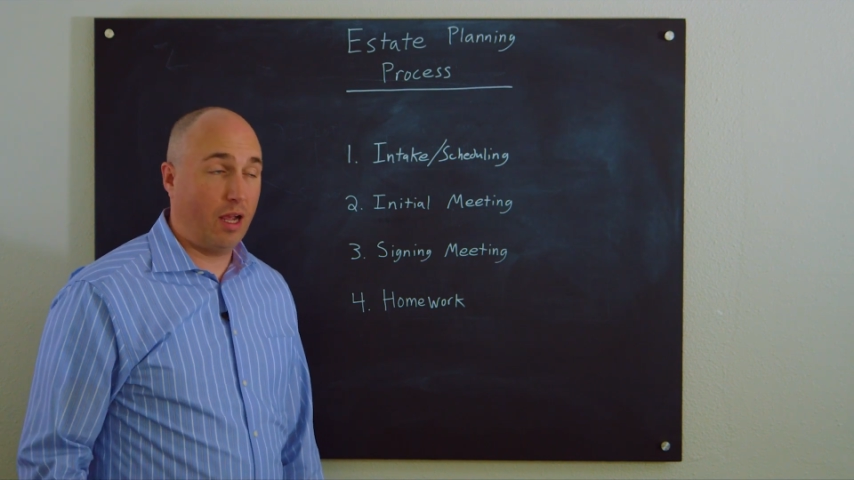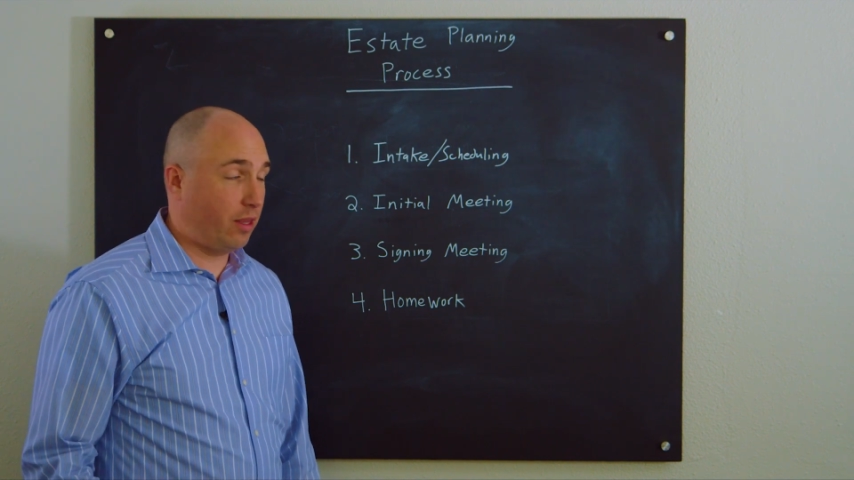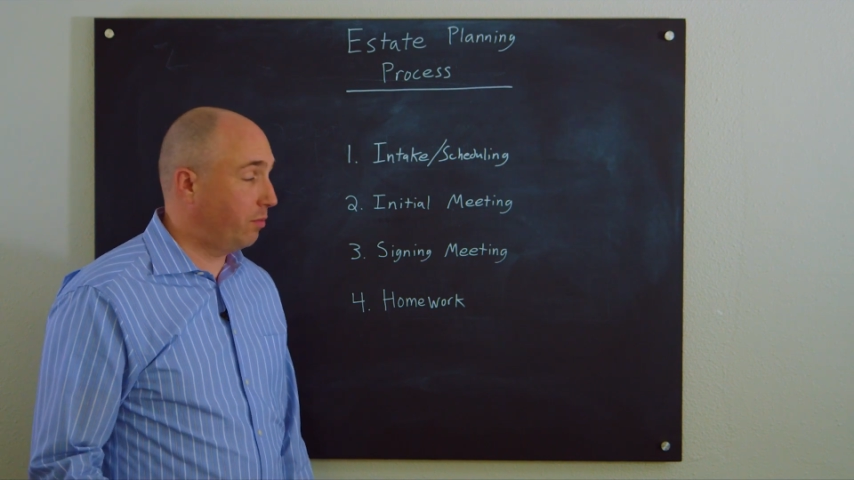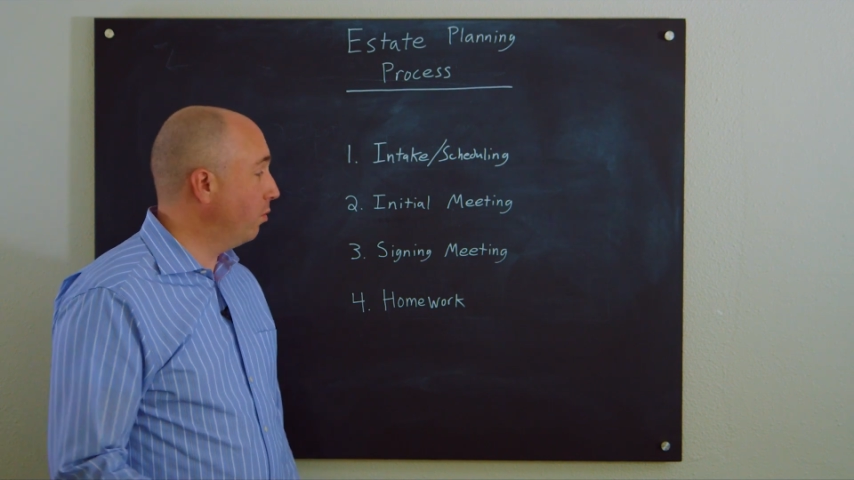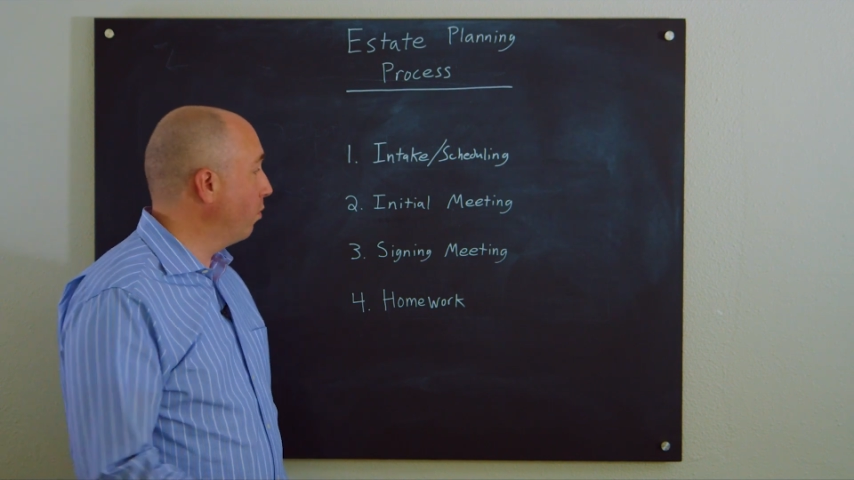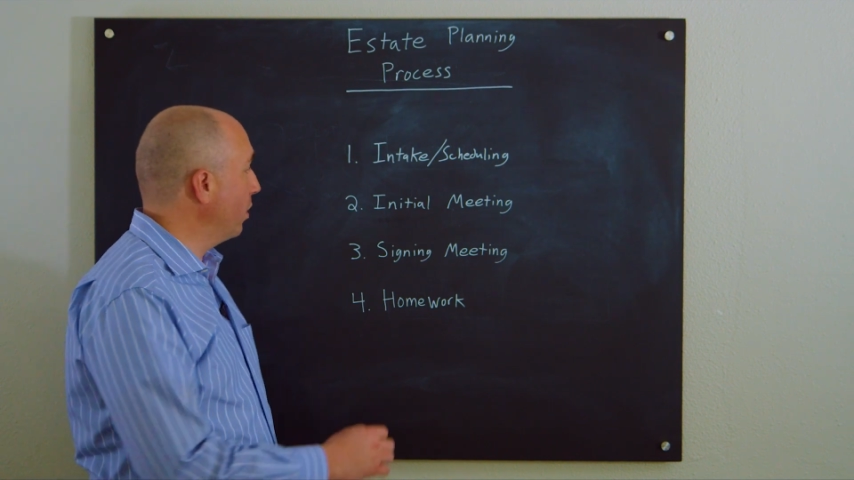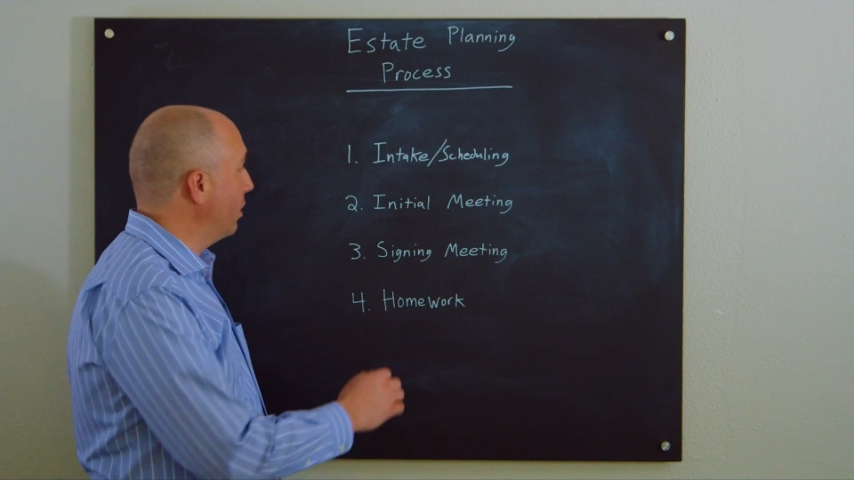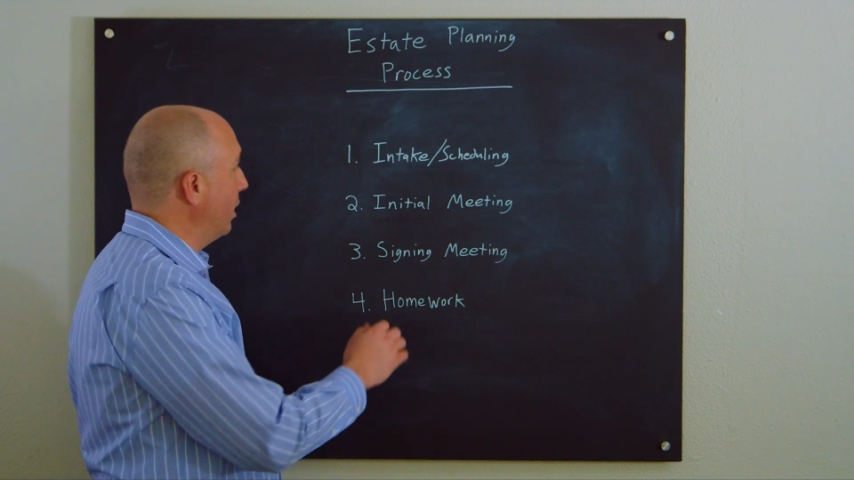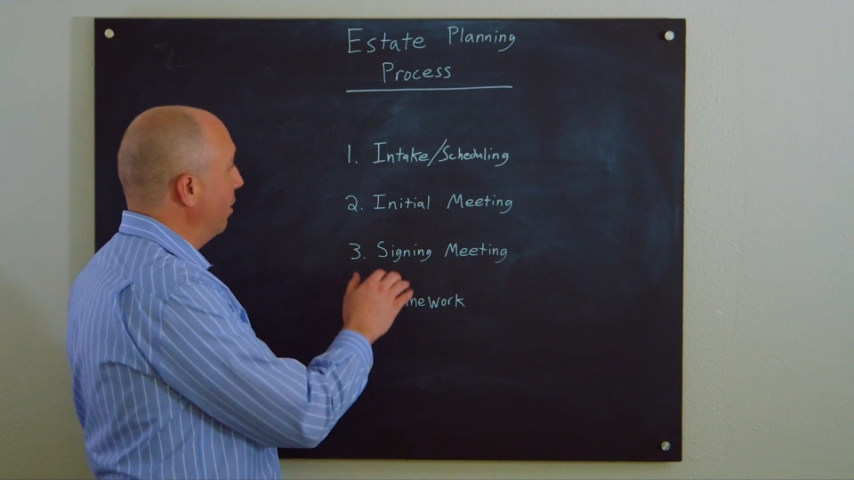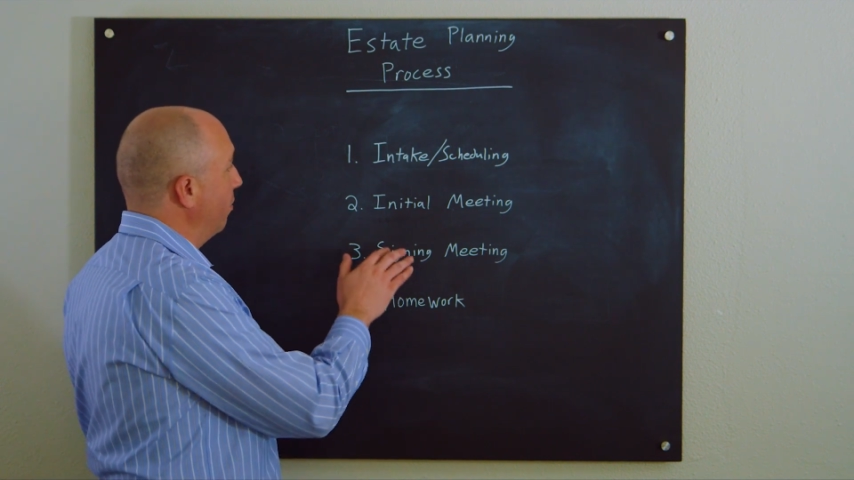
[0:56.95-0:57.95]
and then we'll work
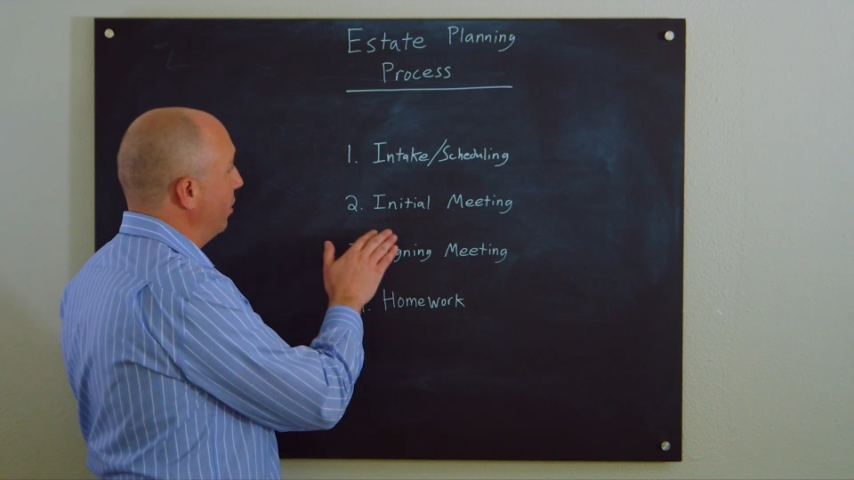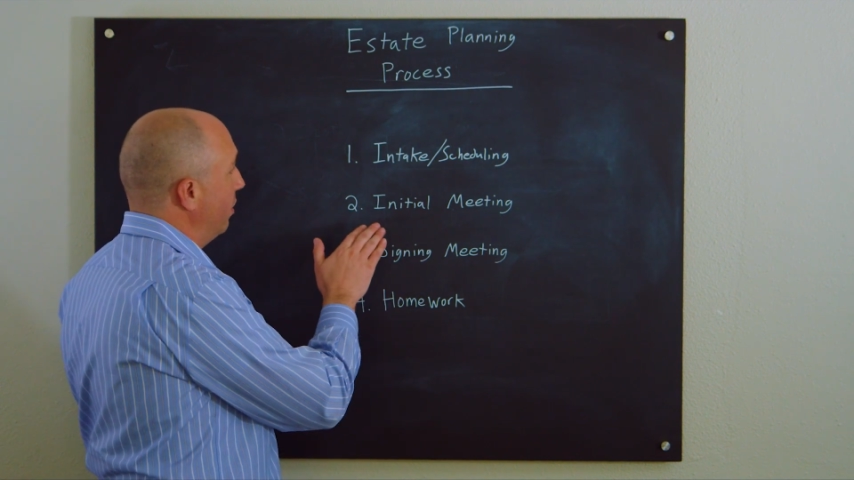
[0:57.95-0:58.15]
together to